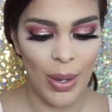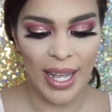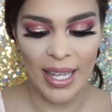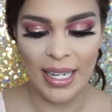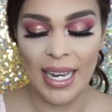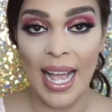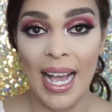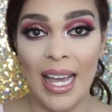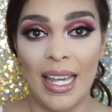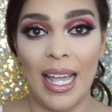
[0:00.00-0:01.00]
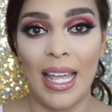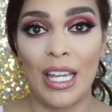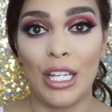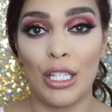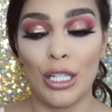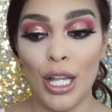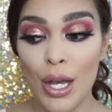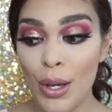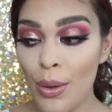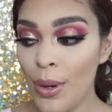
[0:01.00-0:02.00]
ahead and add a
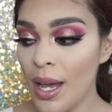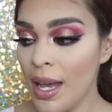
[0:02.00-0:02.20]
glow.